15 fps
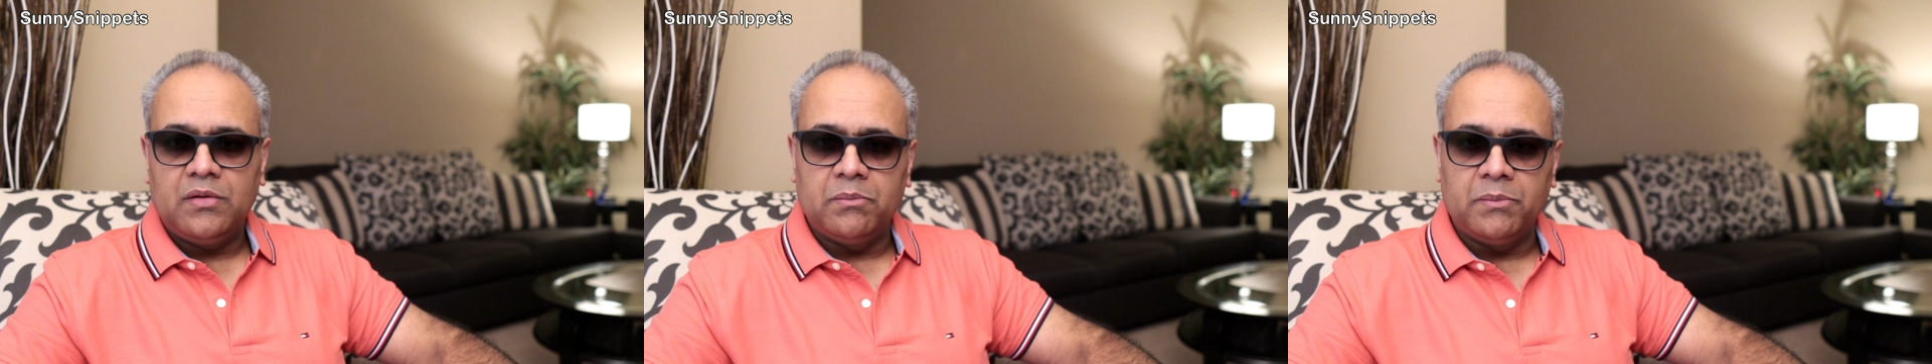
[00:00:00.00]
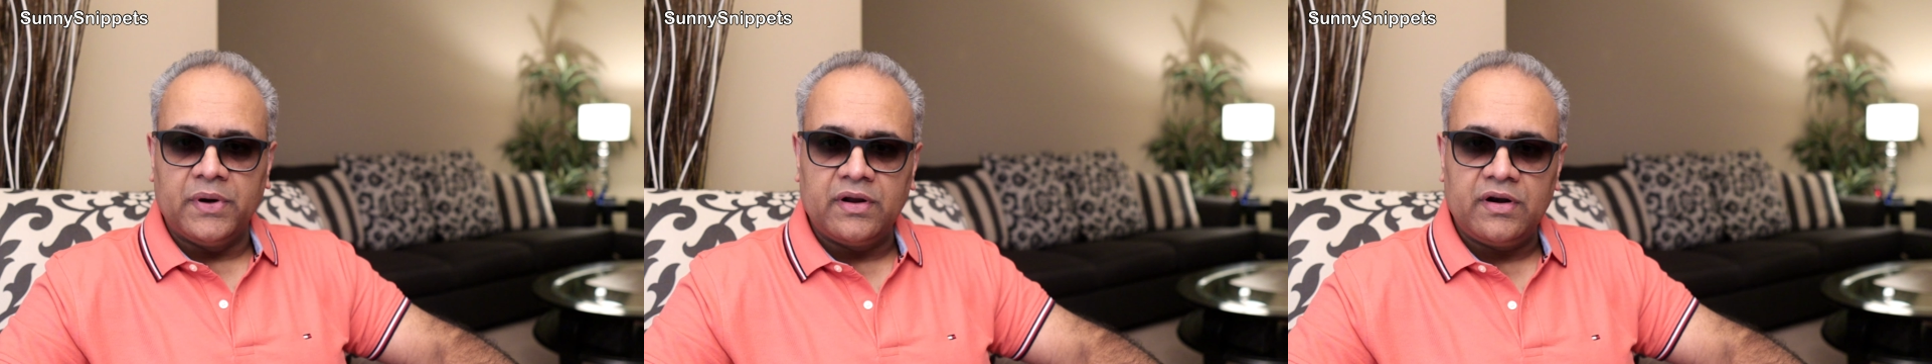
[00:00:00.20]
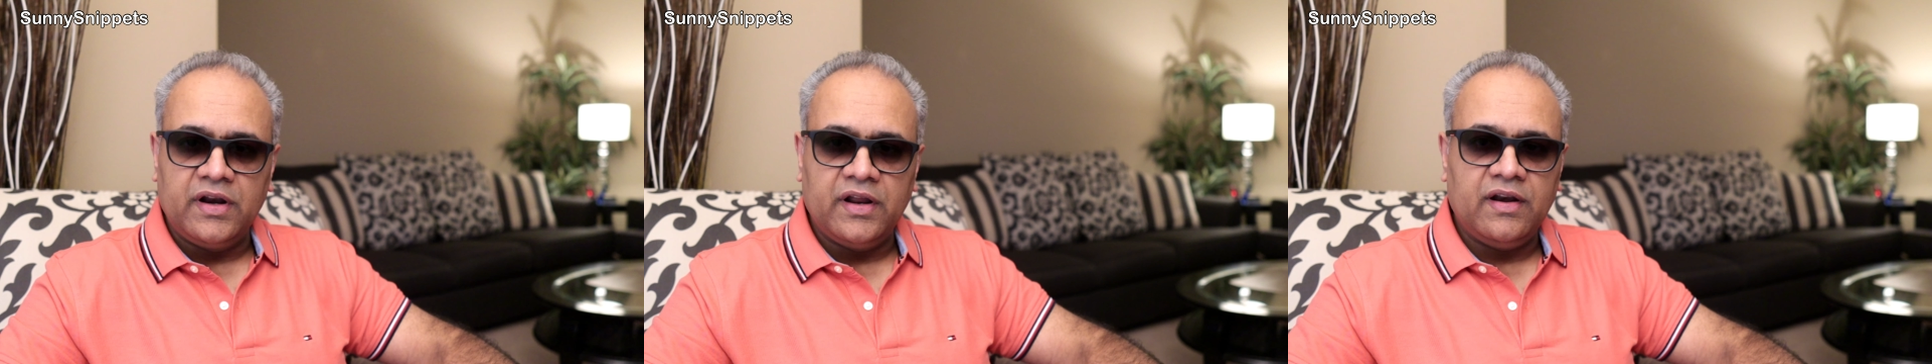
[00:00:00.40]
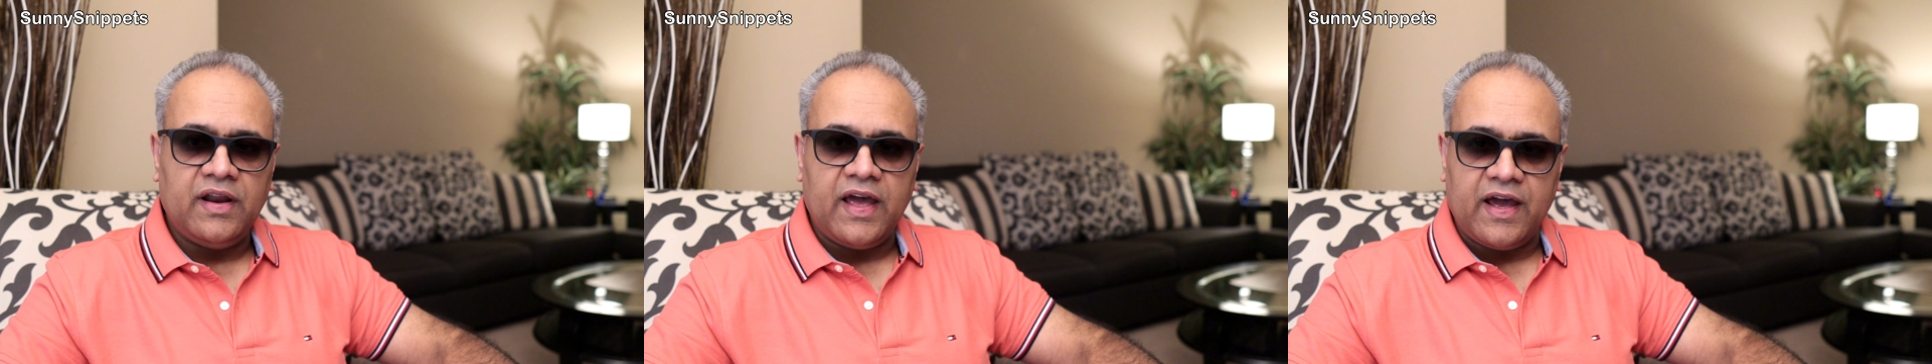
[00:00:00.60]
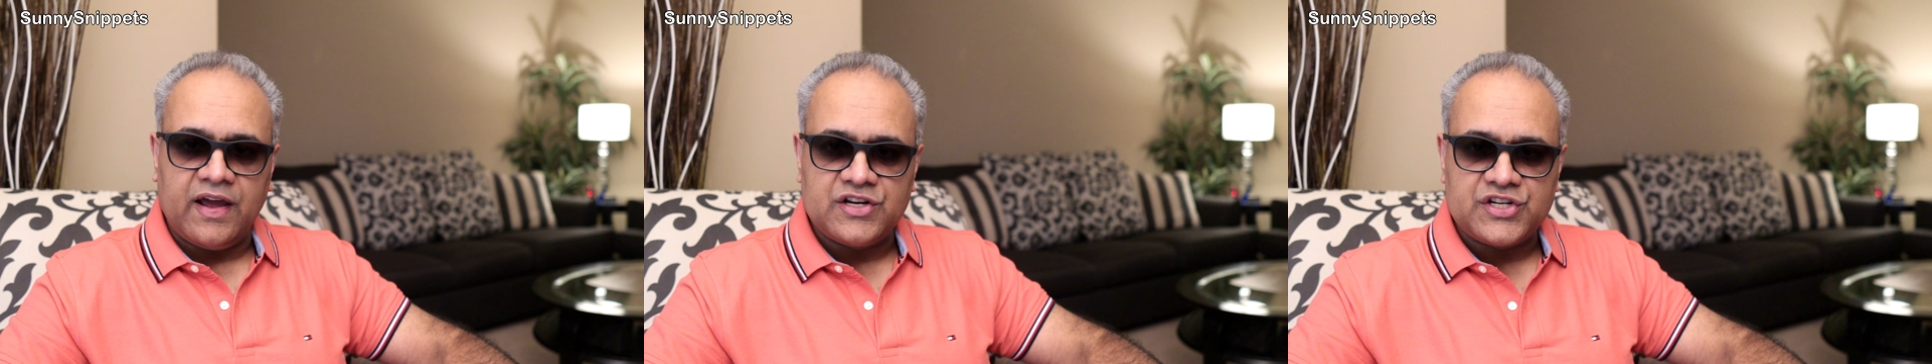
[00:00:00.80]
Berlin,
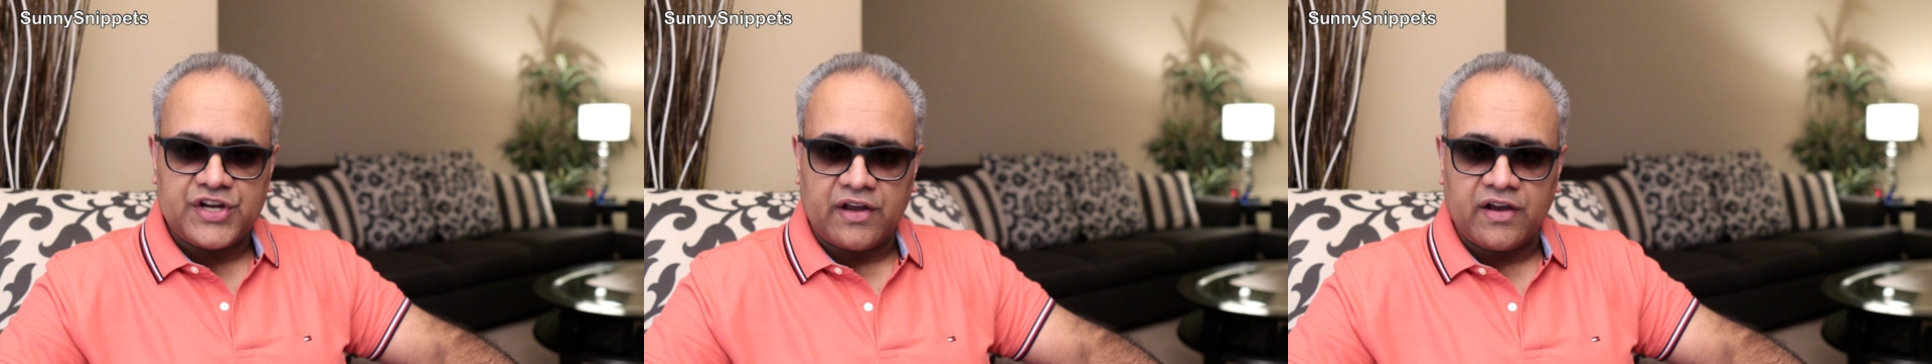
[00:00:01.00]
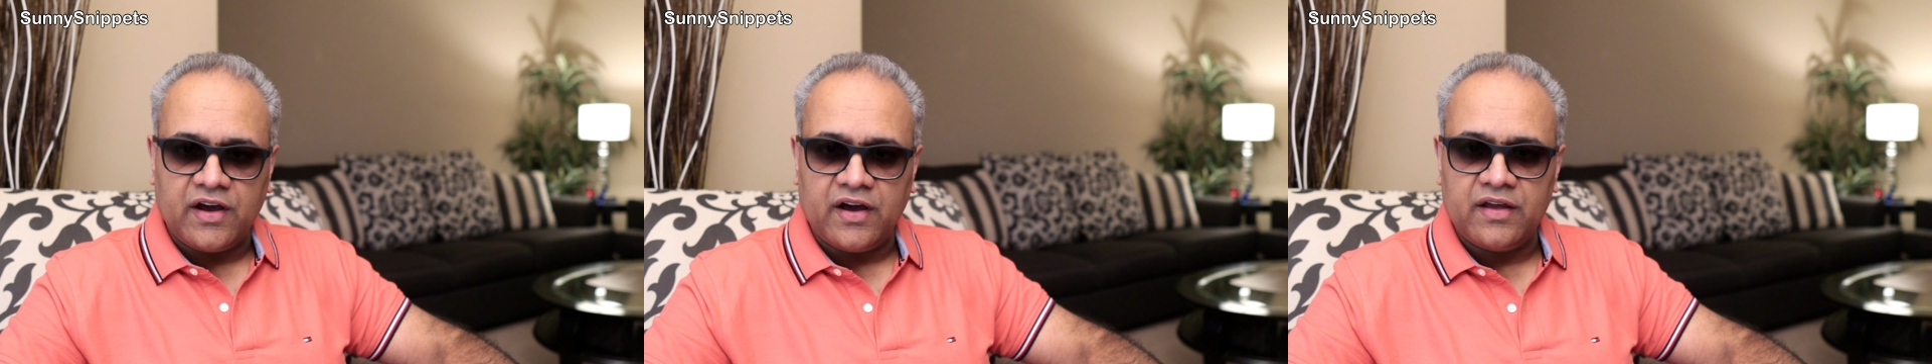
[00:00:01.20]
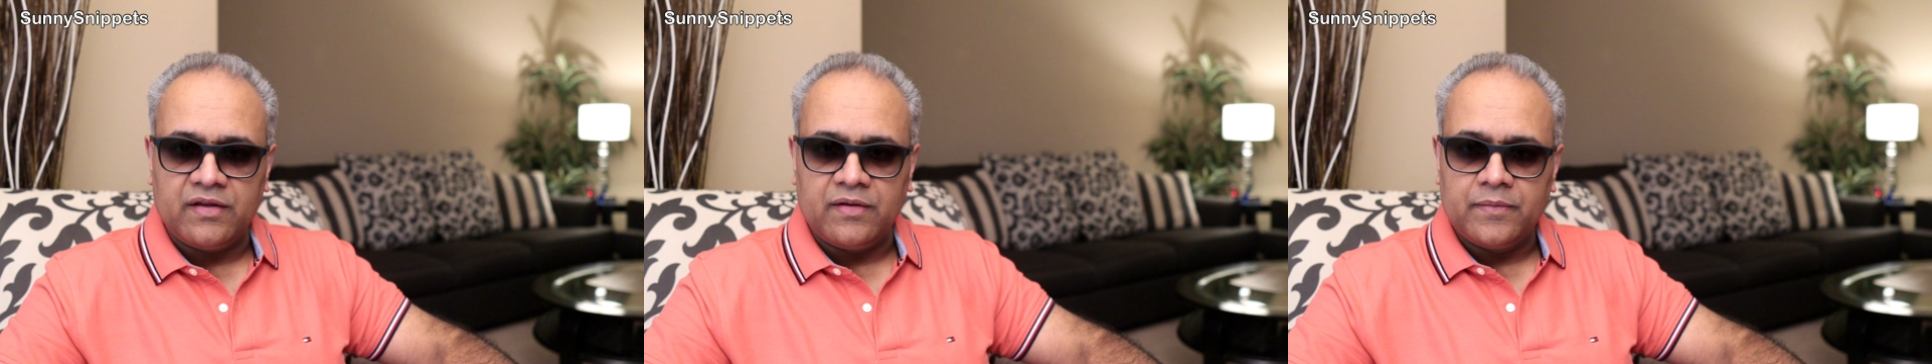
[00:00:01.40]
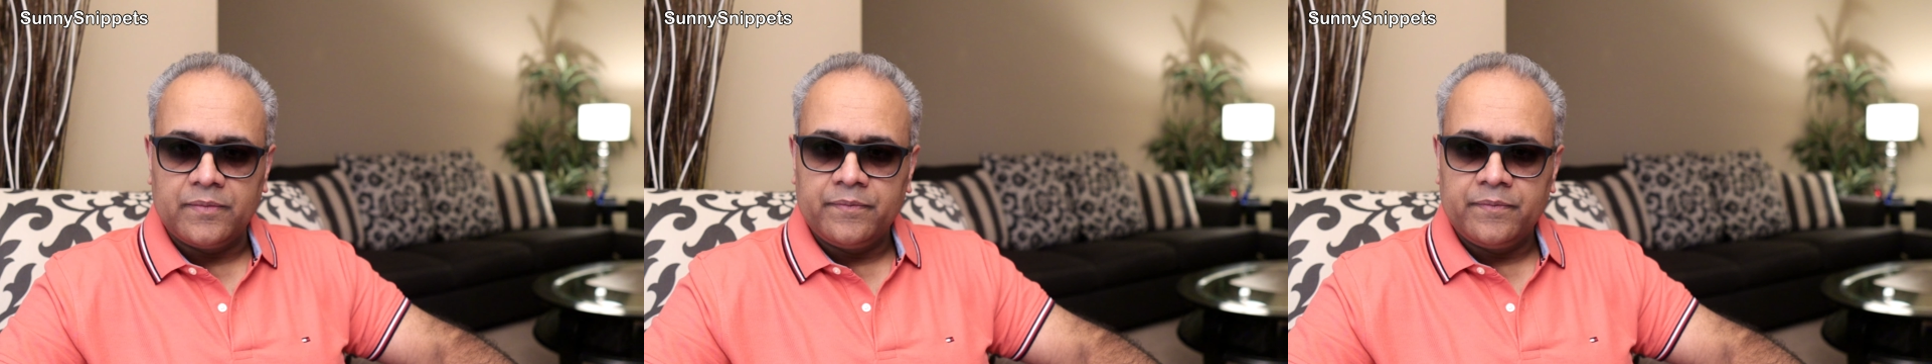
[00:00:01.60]
and Shanghai.